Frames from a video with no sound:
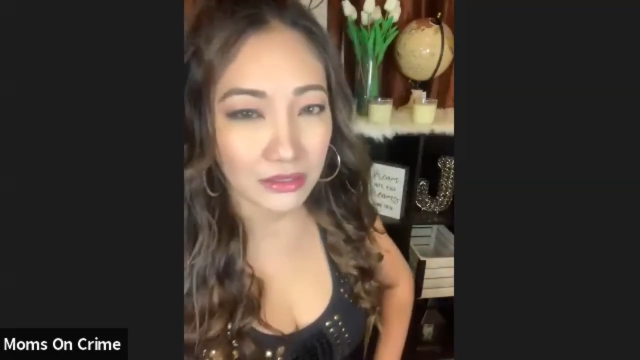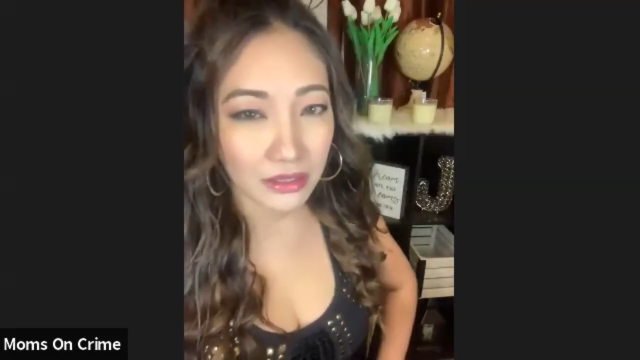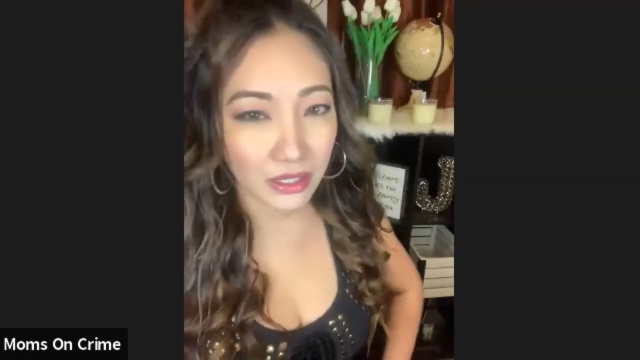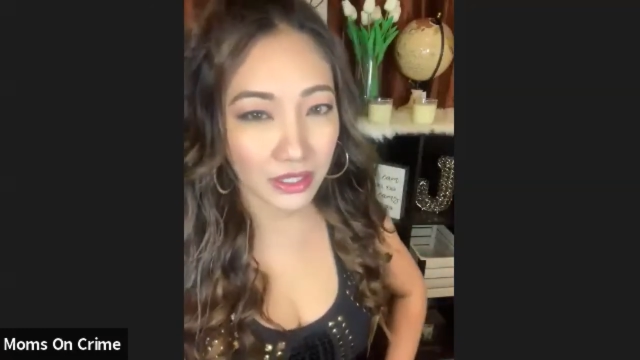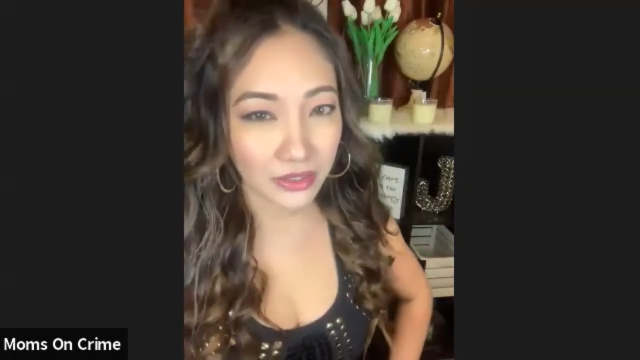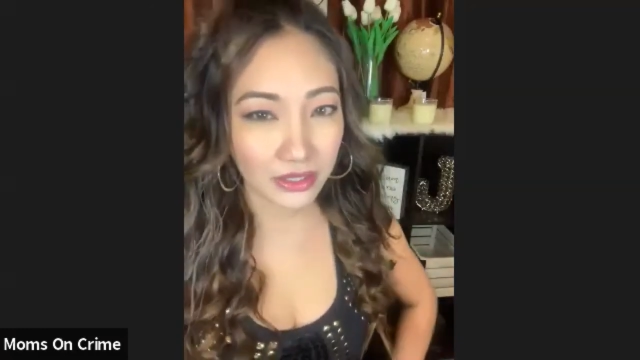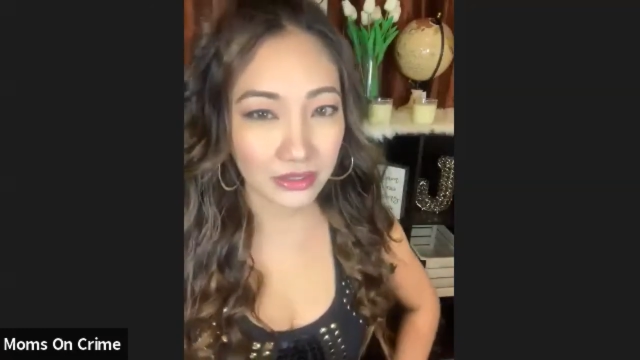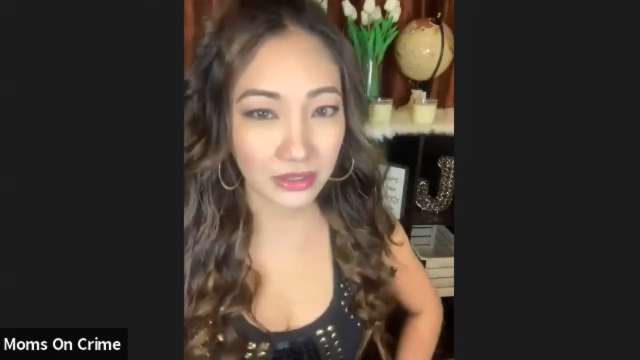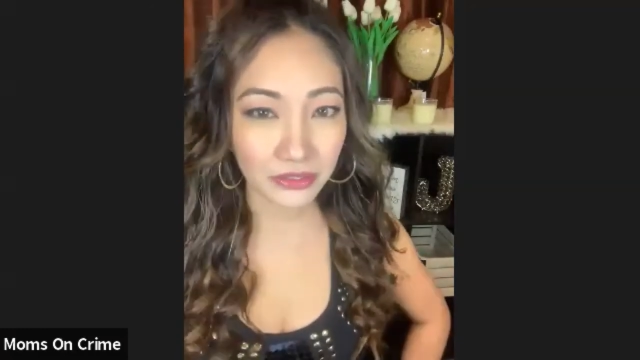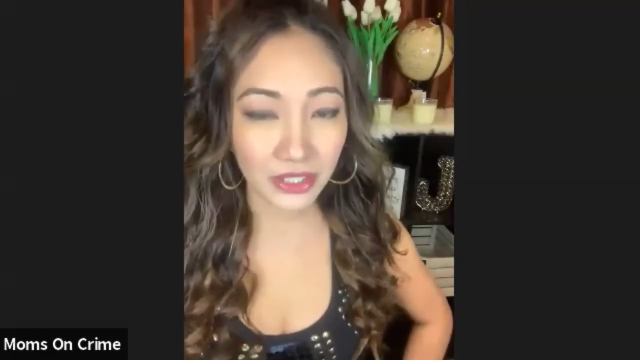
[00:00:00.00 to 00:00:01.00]
hearing
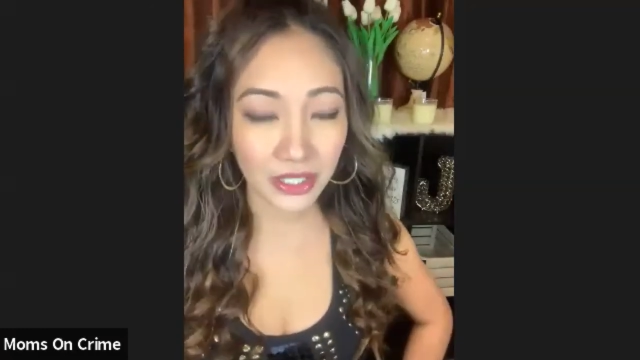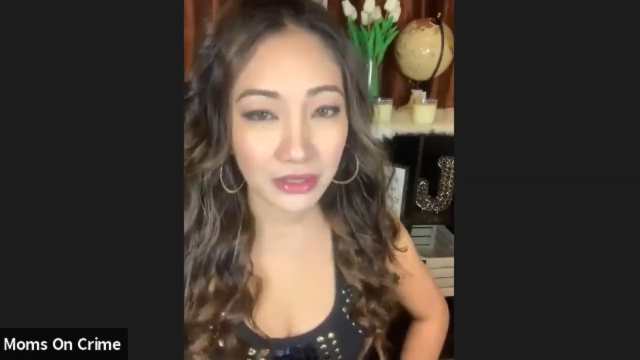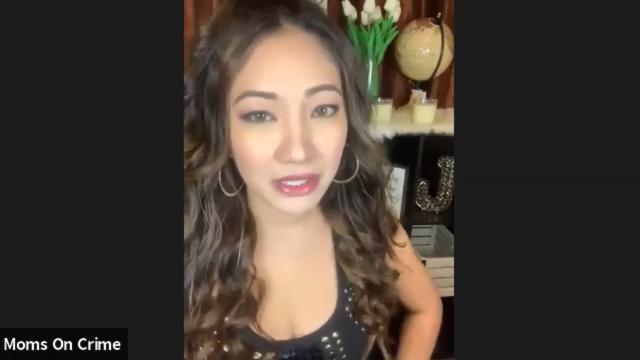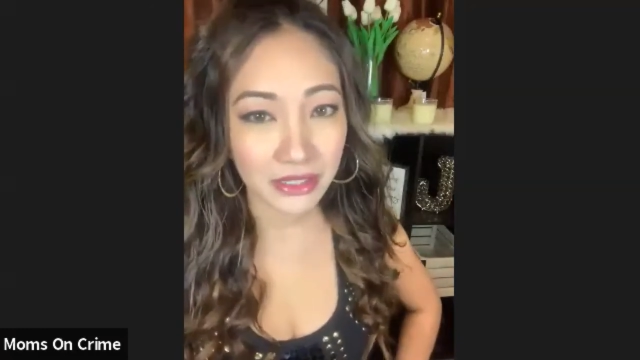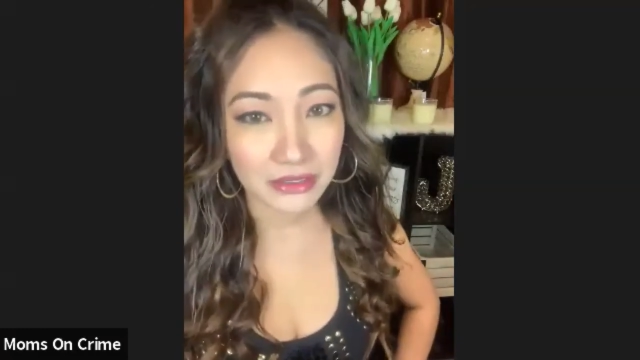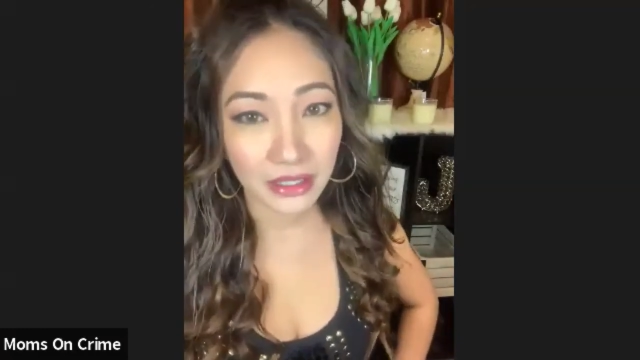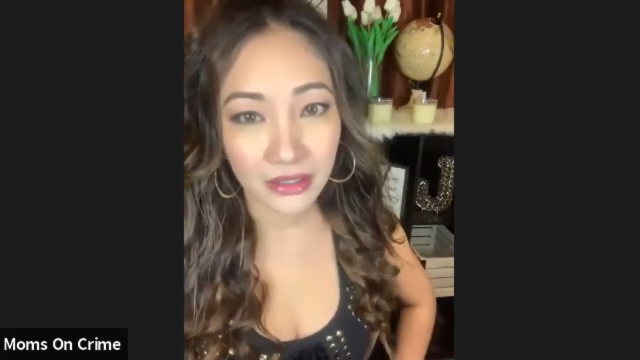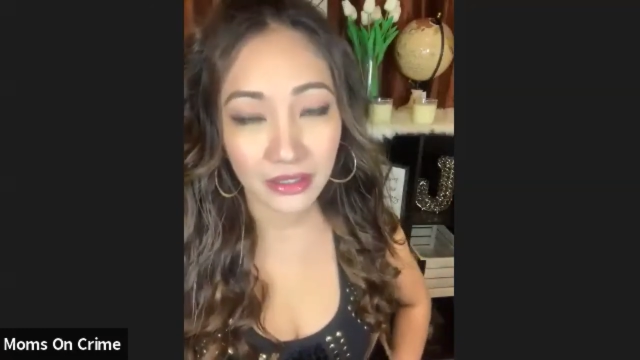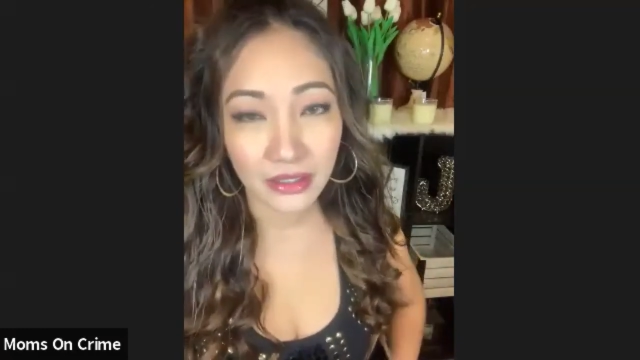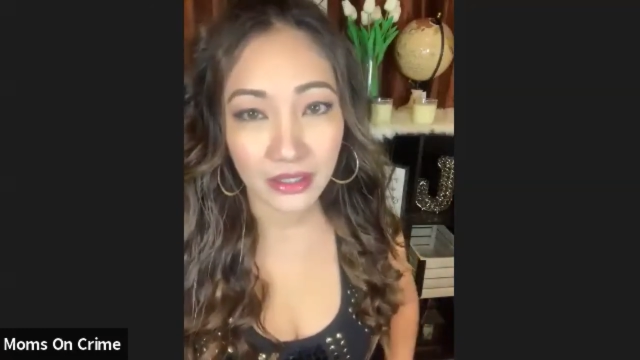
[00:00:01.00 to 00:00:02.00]
some of the inmates
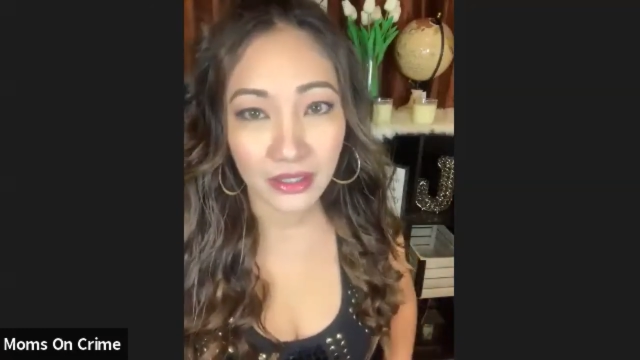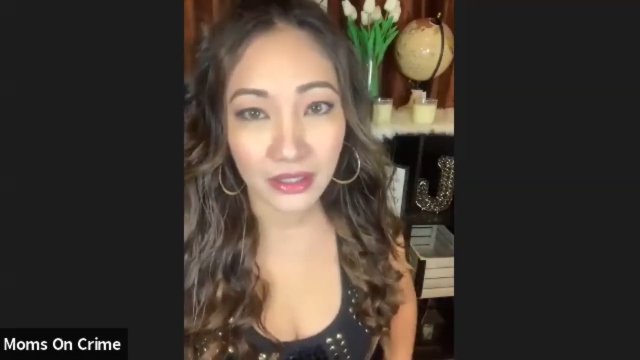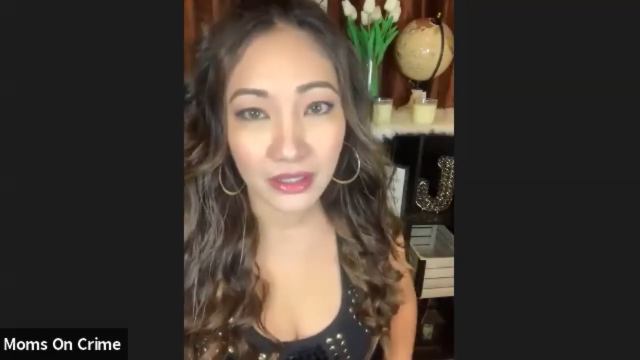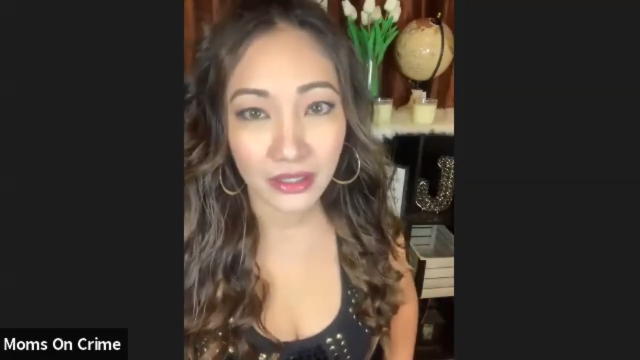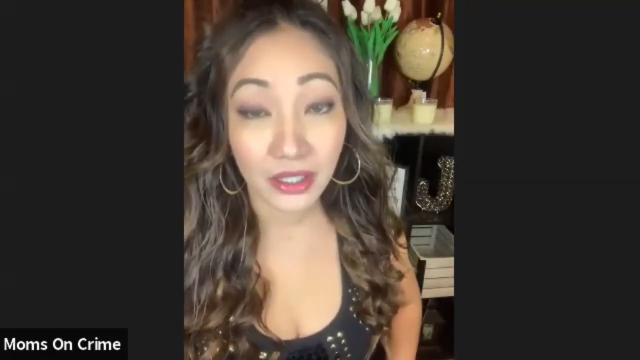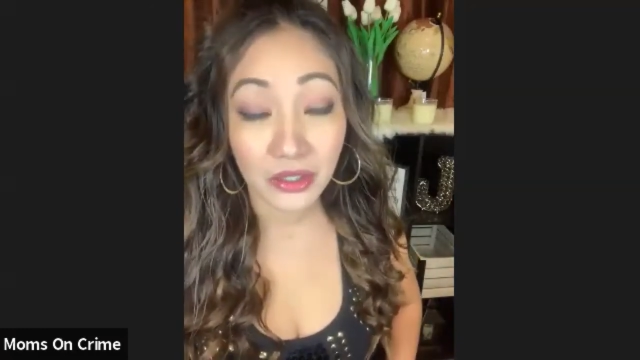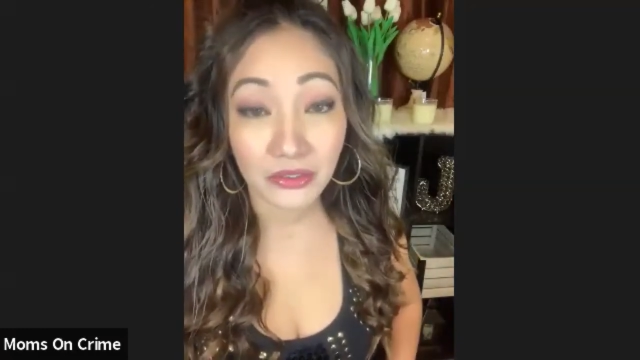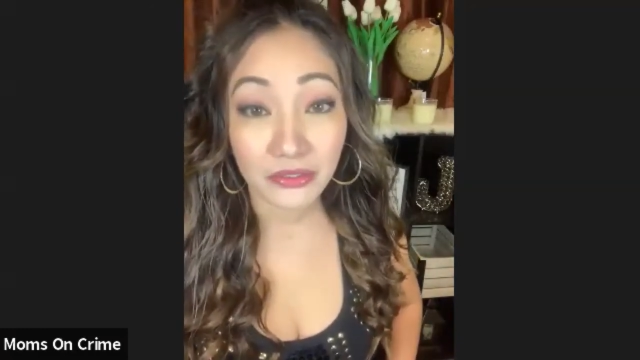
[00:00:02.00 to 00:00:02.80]
telling their